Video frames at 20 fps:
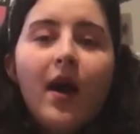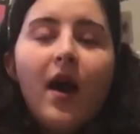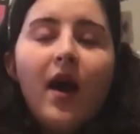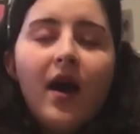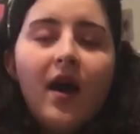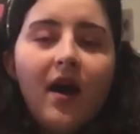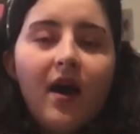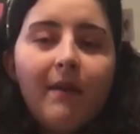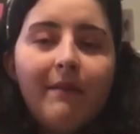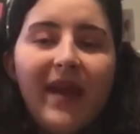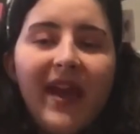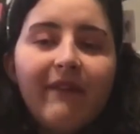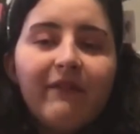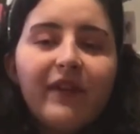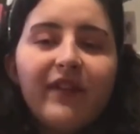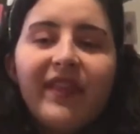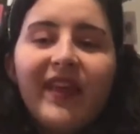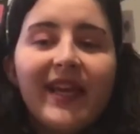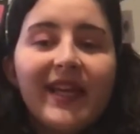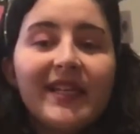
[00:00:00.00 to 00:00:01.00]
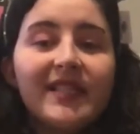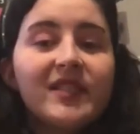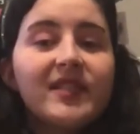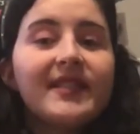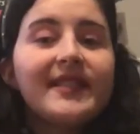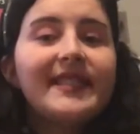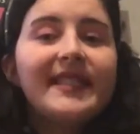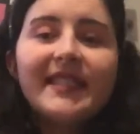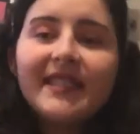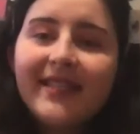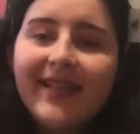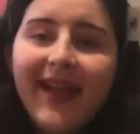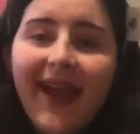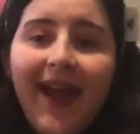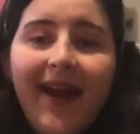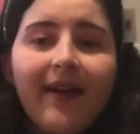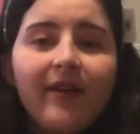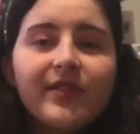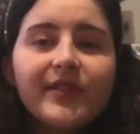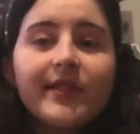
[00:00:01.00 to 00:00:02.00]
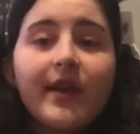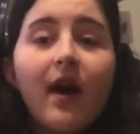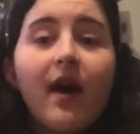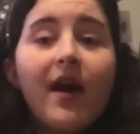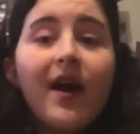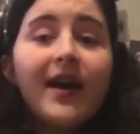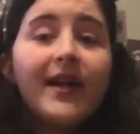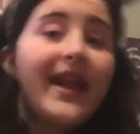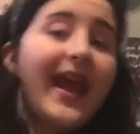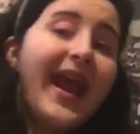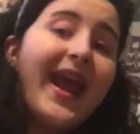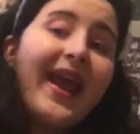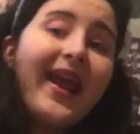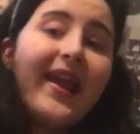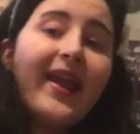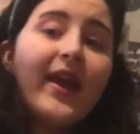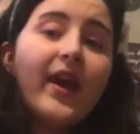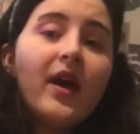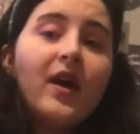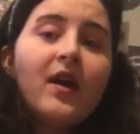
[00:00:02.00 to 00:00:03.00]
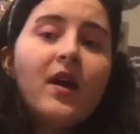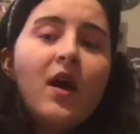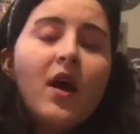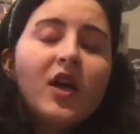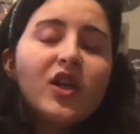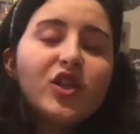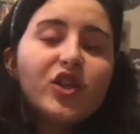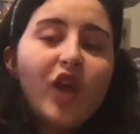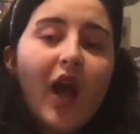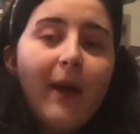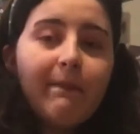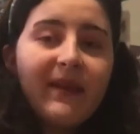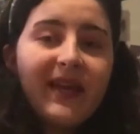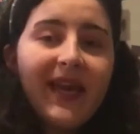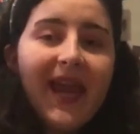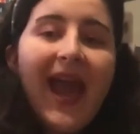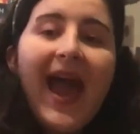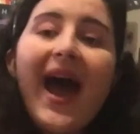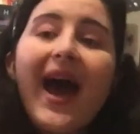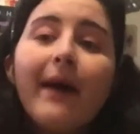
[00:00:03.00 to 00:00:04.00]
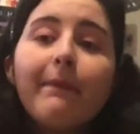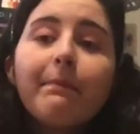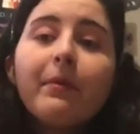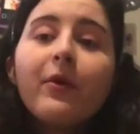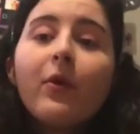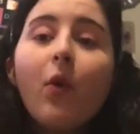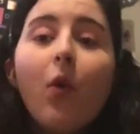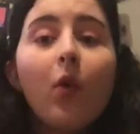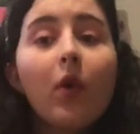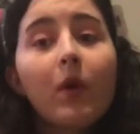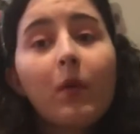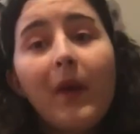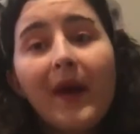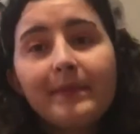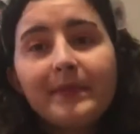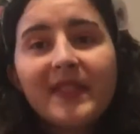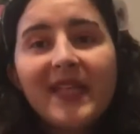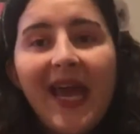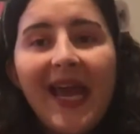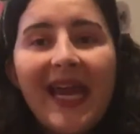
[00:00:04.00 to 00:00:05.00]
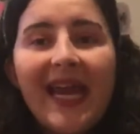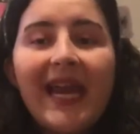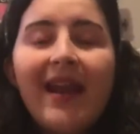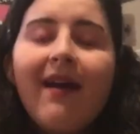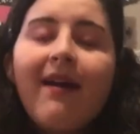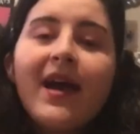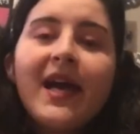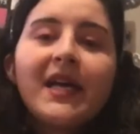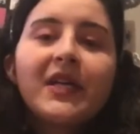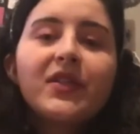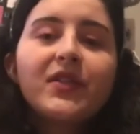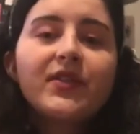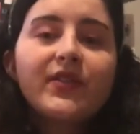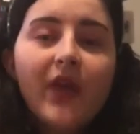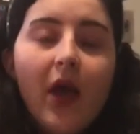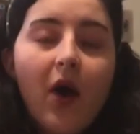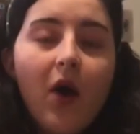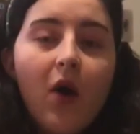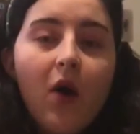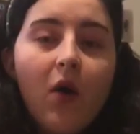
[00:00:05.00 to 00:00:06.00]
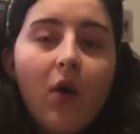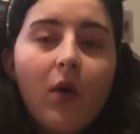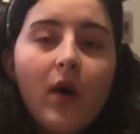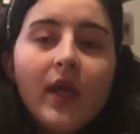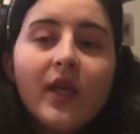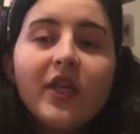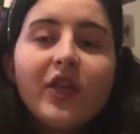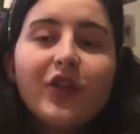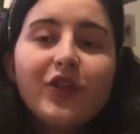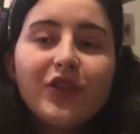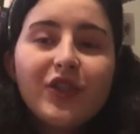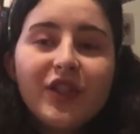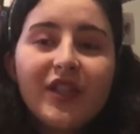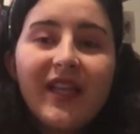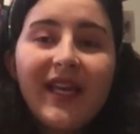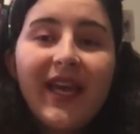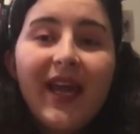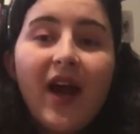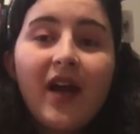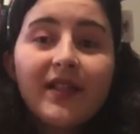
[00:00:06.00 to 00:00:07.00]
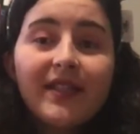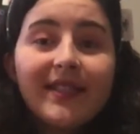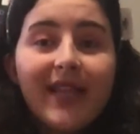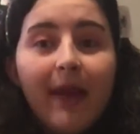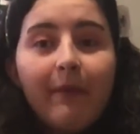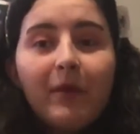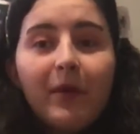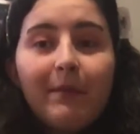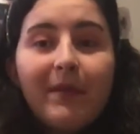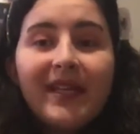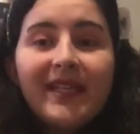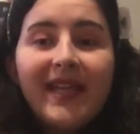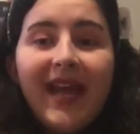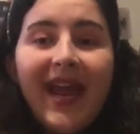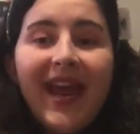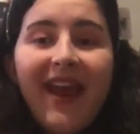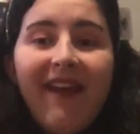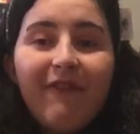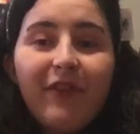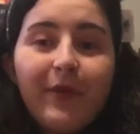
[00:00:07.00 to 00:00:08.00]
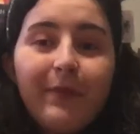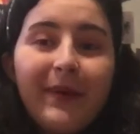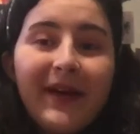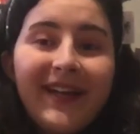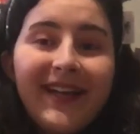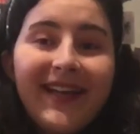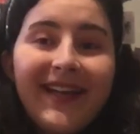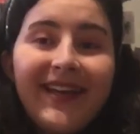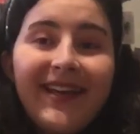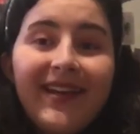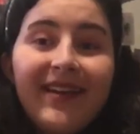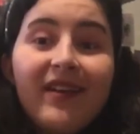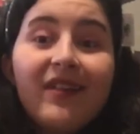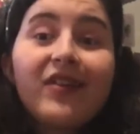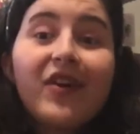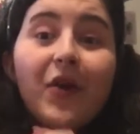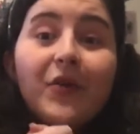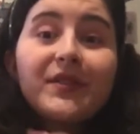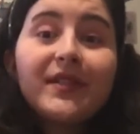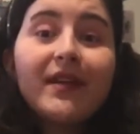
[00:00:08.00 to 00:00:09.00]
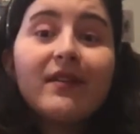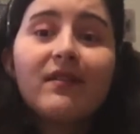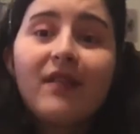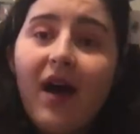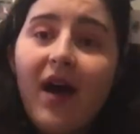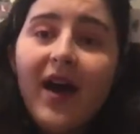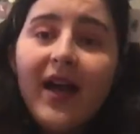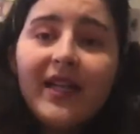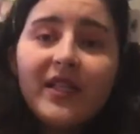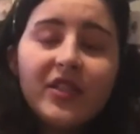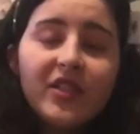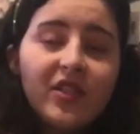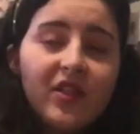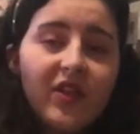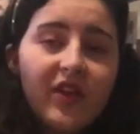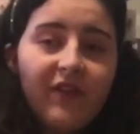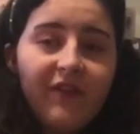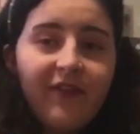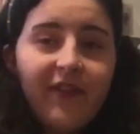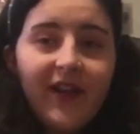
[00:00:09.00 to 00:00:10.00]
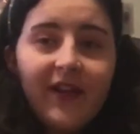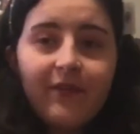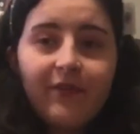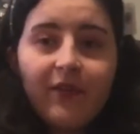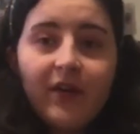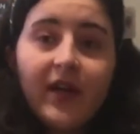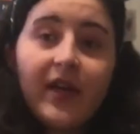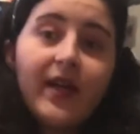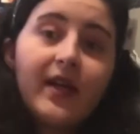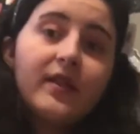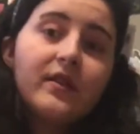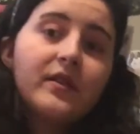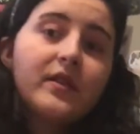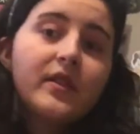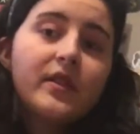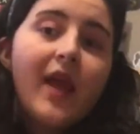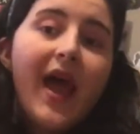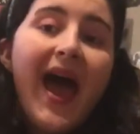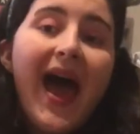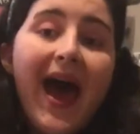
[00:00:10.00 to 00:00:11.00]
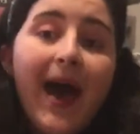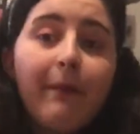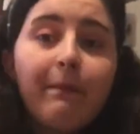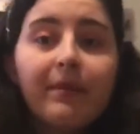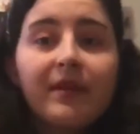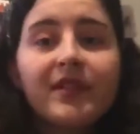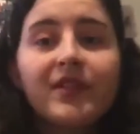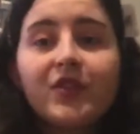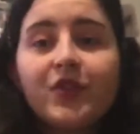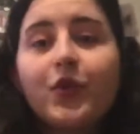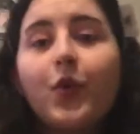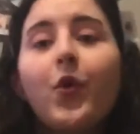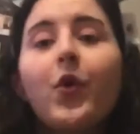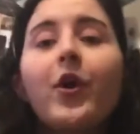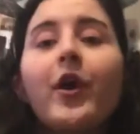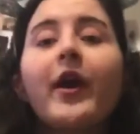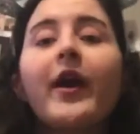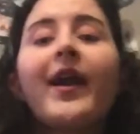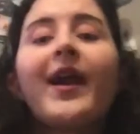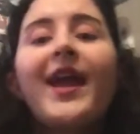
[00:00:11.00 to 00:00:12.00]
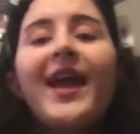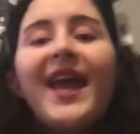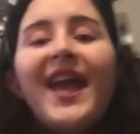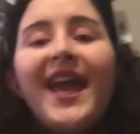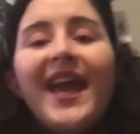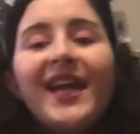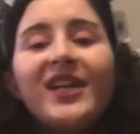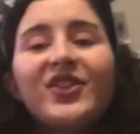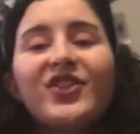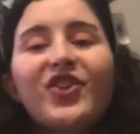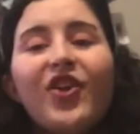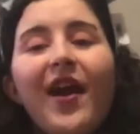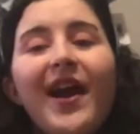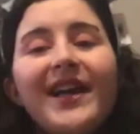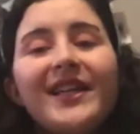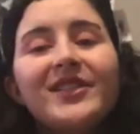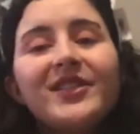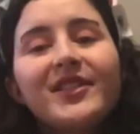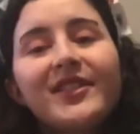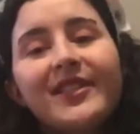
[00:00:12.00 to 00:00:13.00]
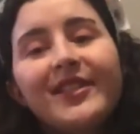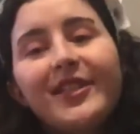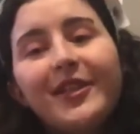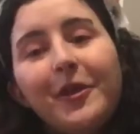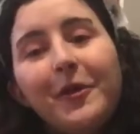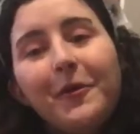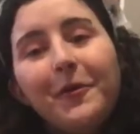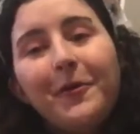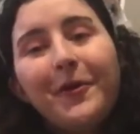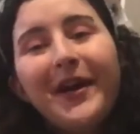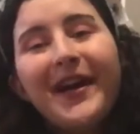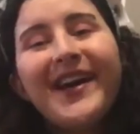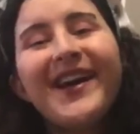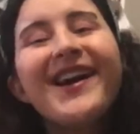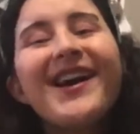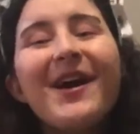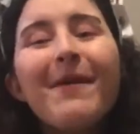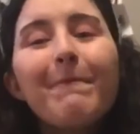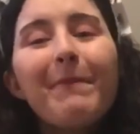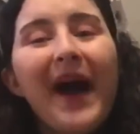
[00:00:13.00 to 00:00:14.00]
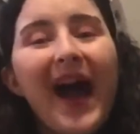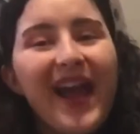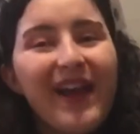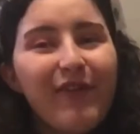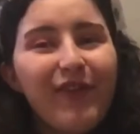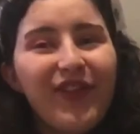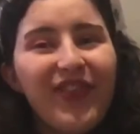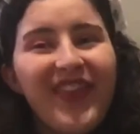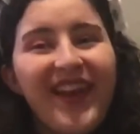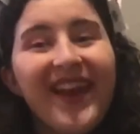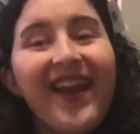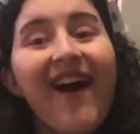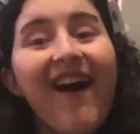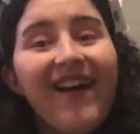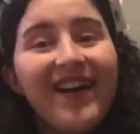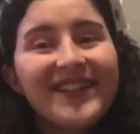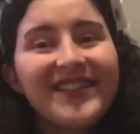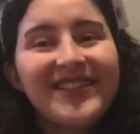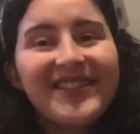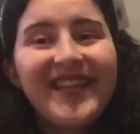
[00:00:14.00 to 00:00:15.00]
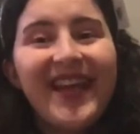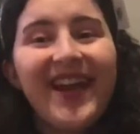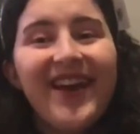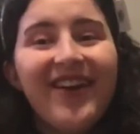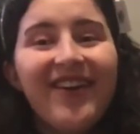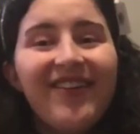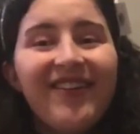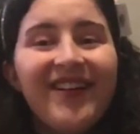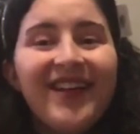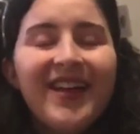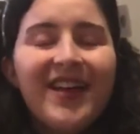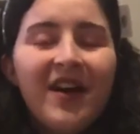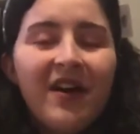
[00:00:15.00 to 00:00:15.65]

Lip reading: Everything is discount on a shopping app or website. So usually on Cyber Monday, everybody goes online to their favorite app store and tries to buy everything on sale